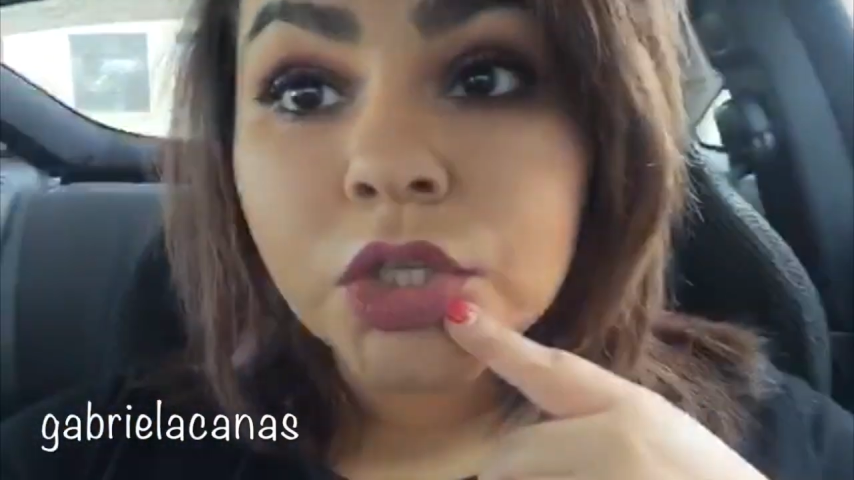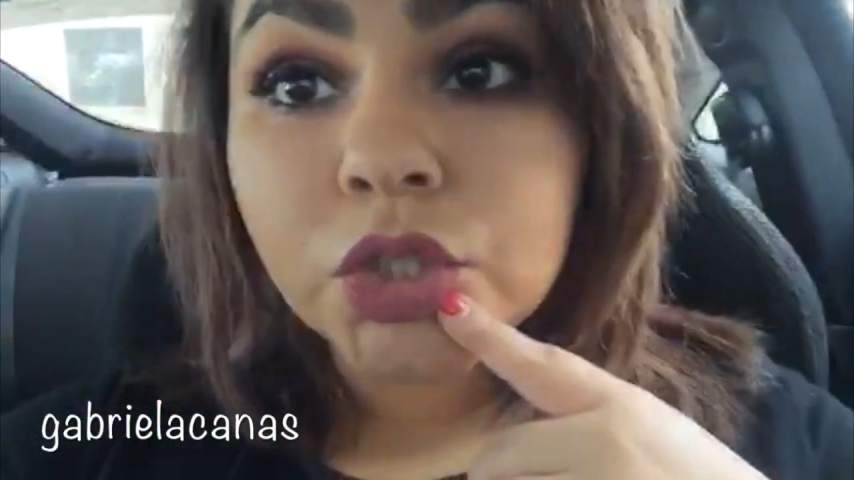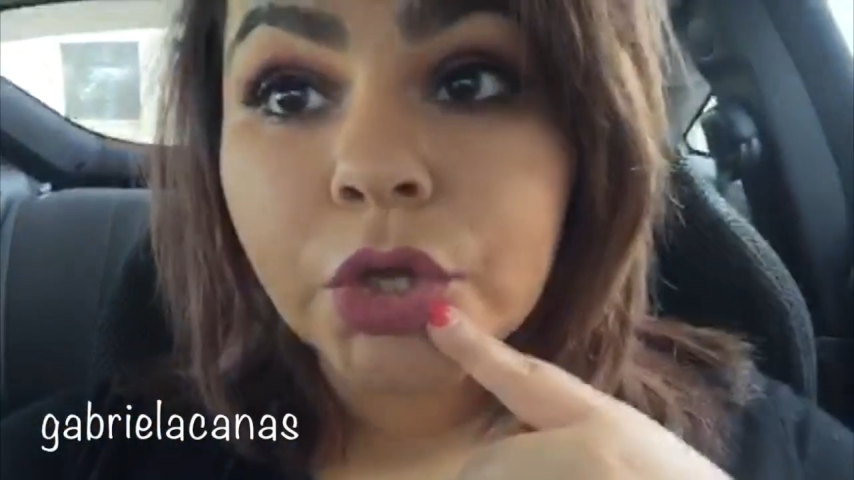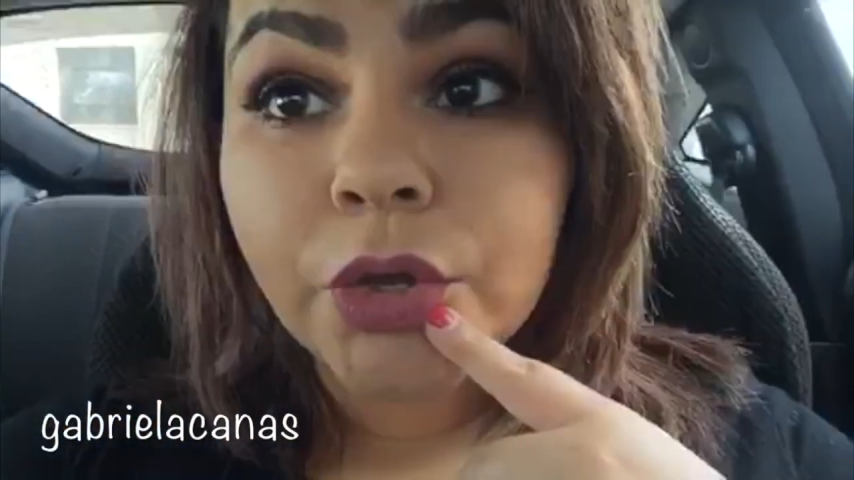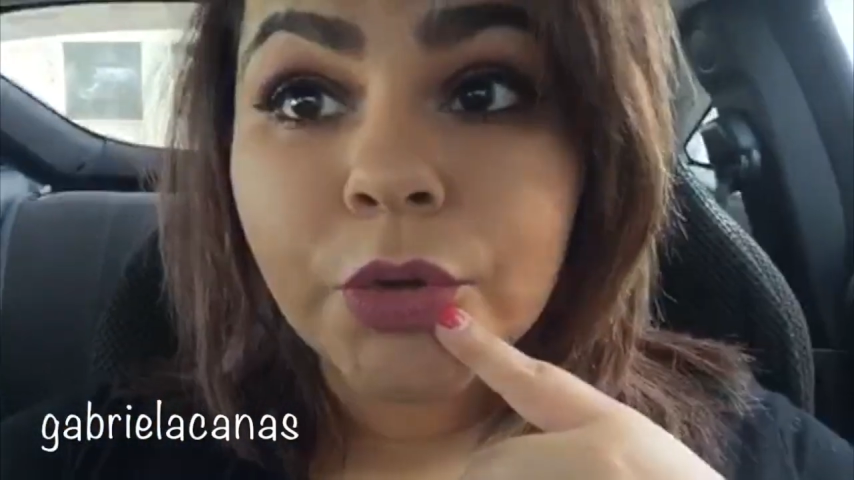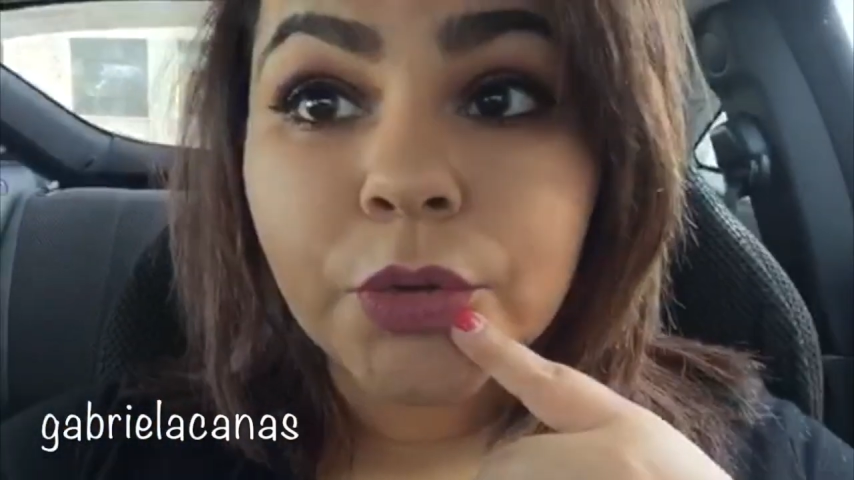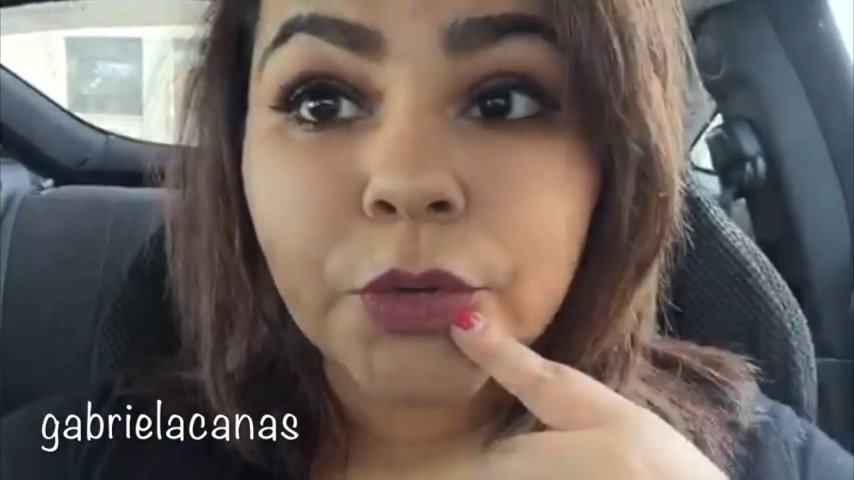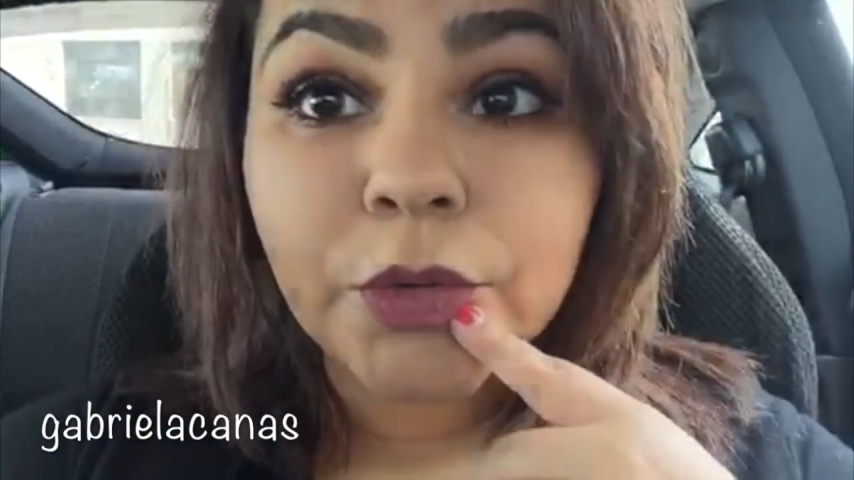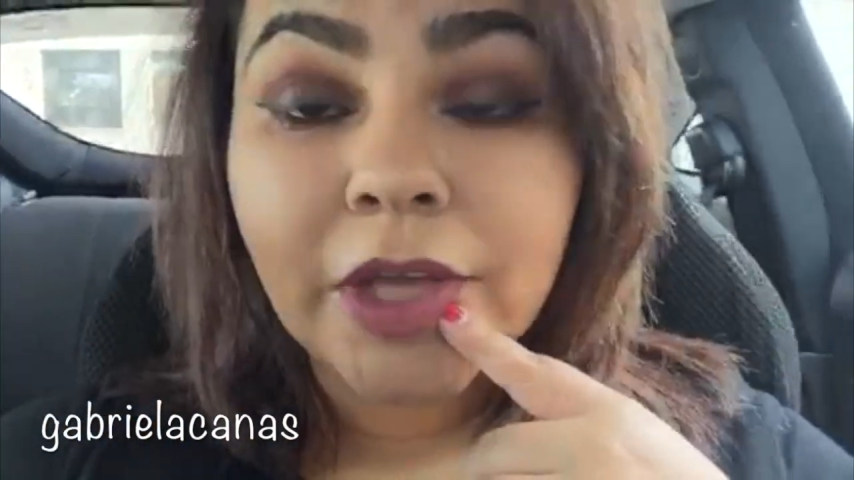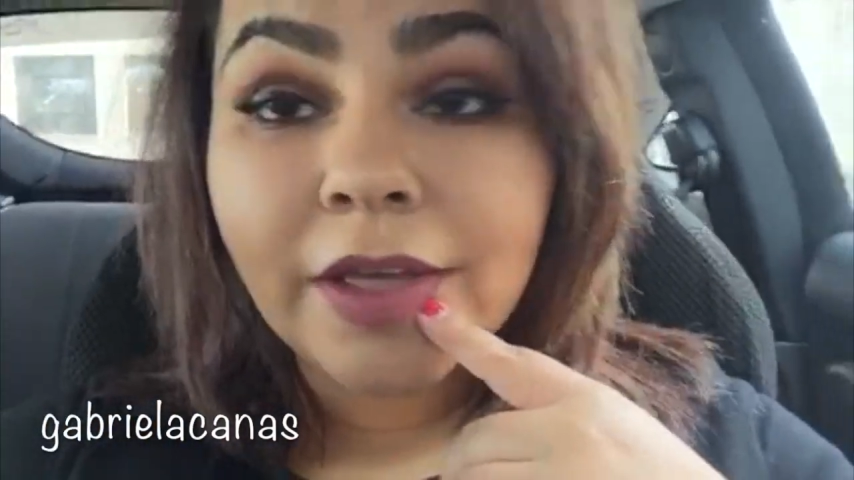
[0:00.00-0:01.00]

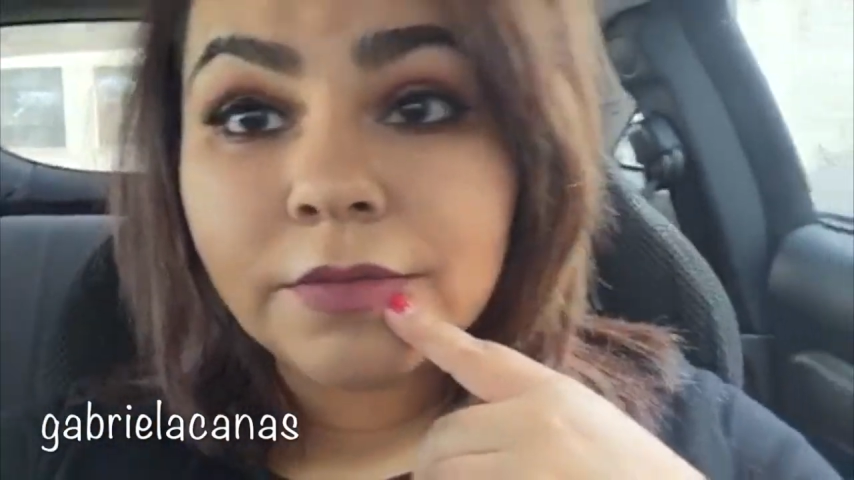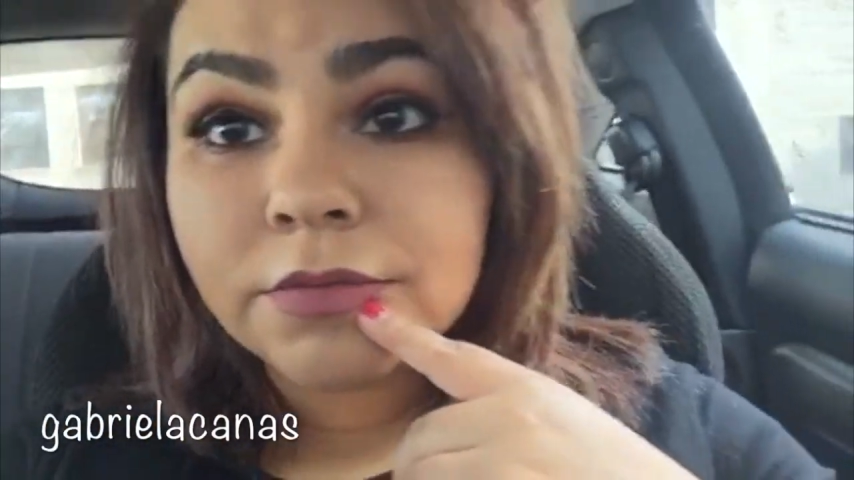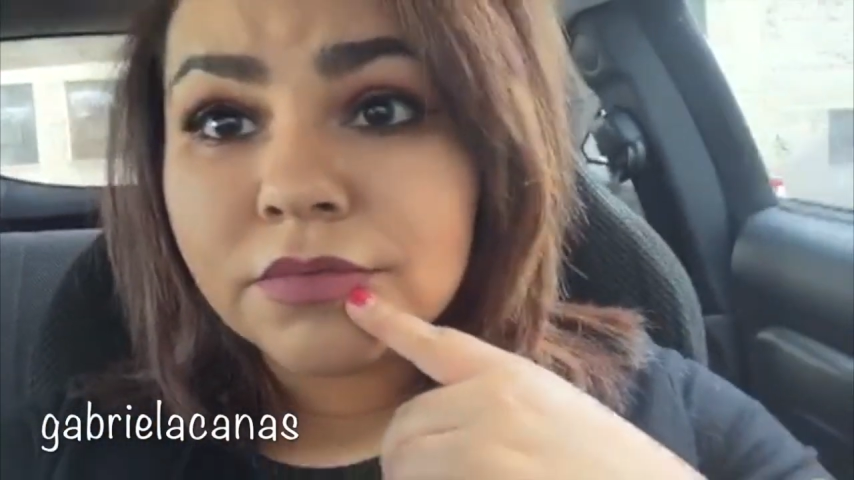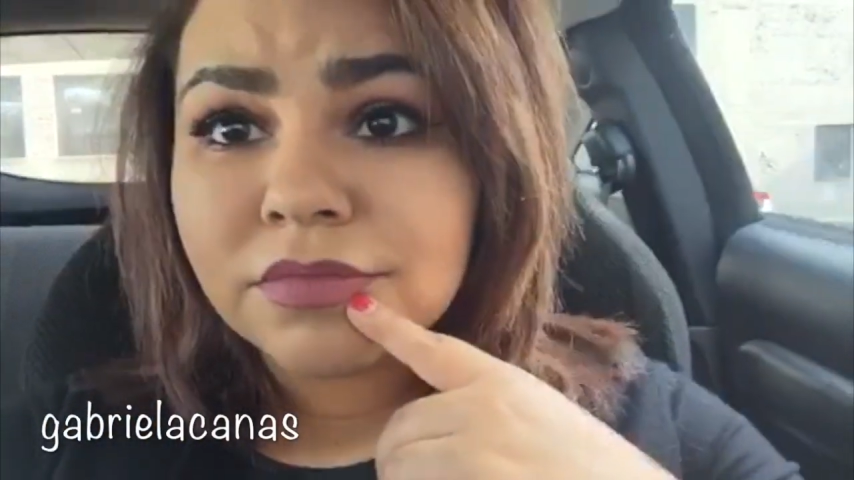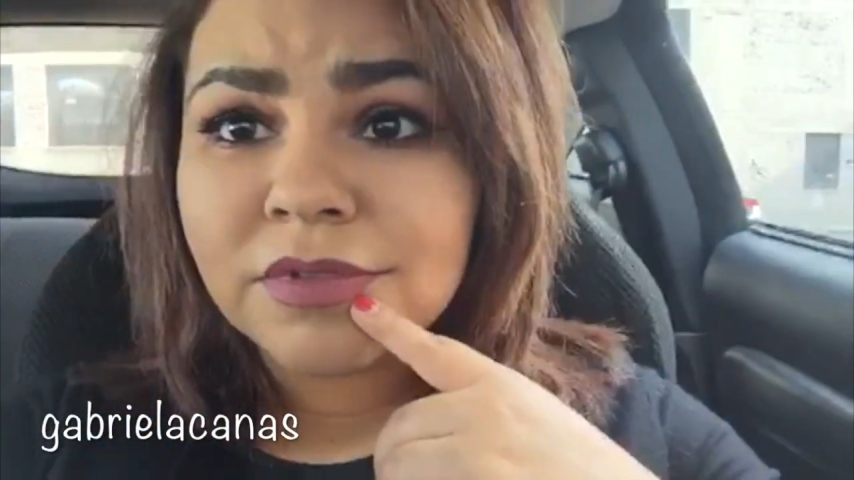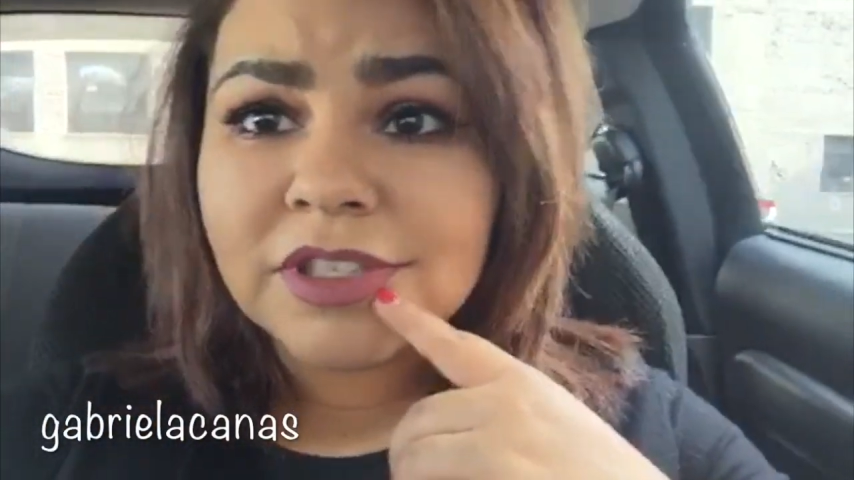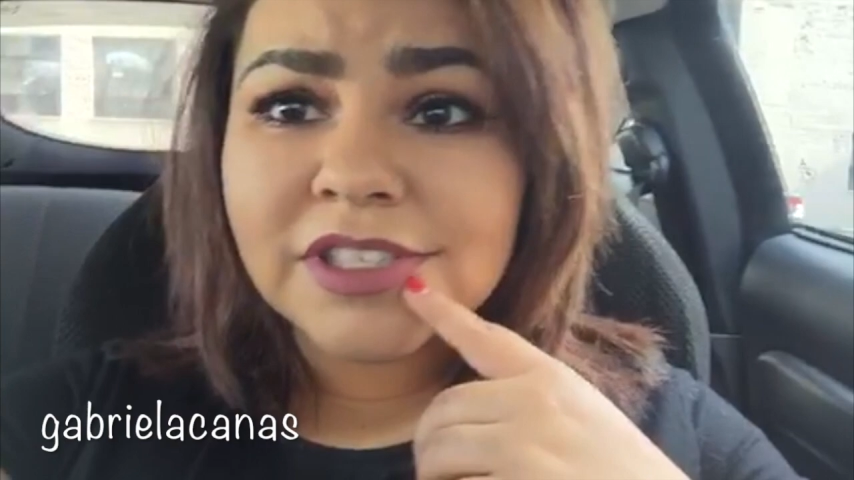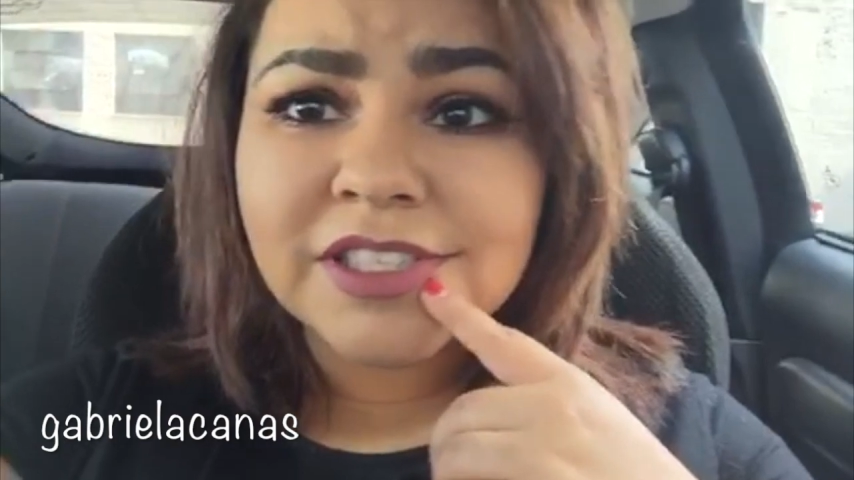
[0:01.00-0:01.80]
So, yeah. This